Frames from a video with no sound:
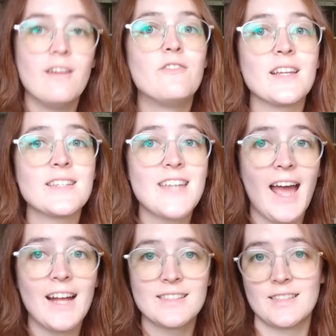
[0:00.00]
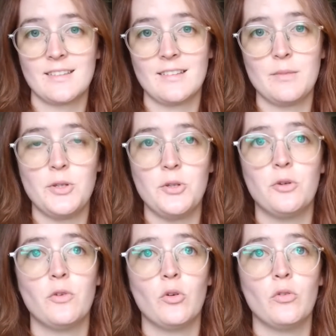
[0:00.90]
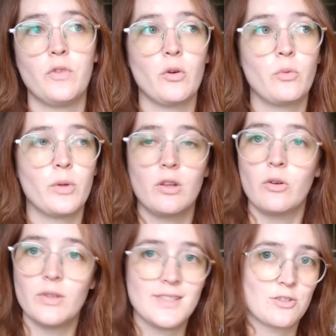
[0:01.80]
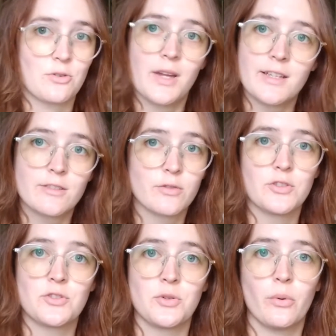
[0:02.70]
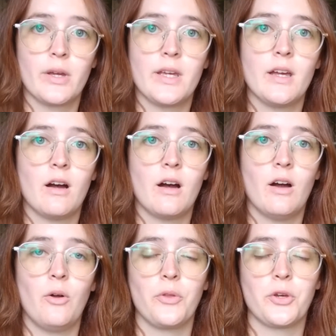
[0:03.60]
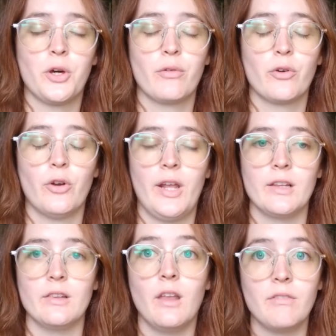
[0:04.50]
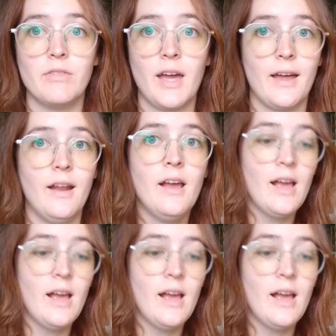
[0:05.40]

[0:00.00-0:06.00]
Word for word: fantastically beautiful, filled with little Easter eggs for the story uh, on the cover, and I love that.